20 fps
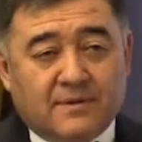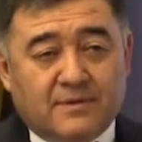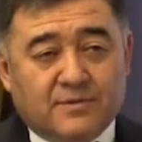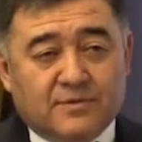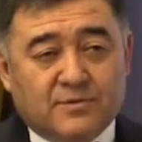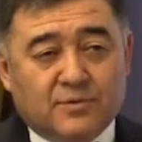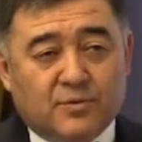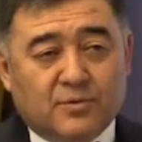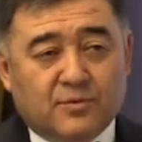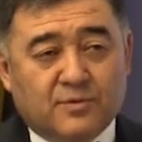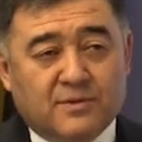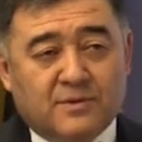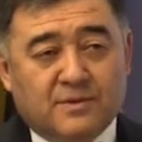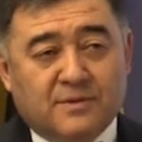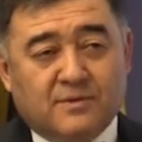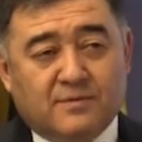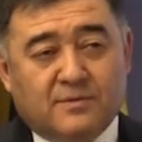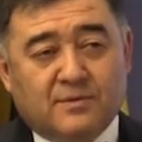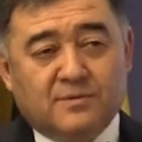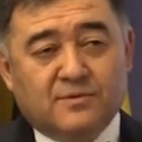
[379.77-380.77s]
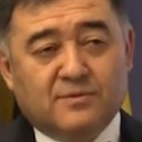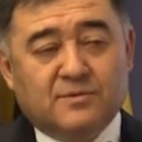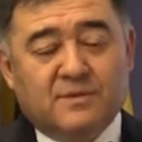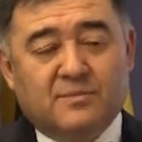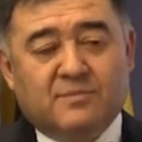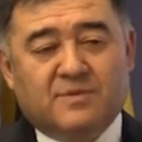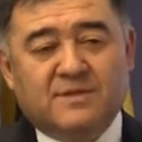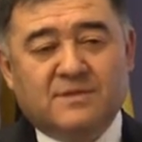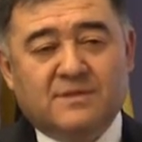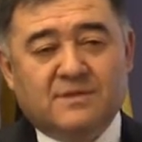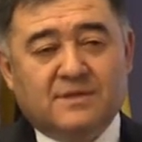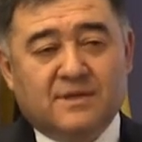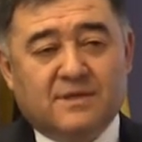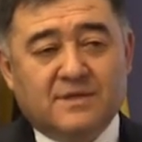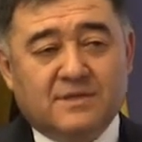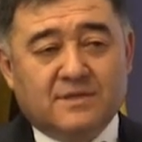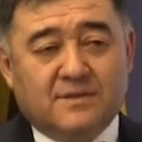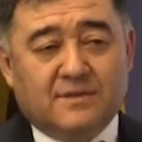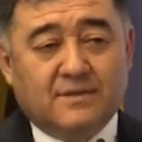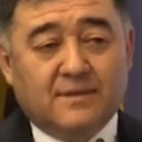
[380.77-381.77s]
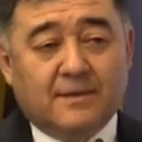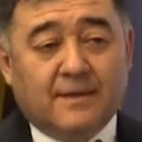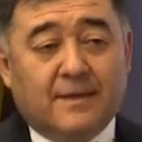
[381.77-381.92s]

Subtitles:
show also the presentation.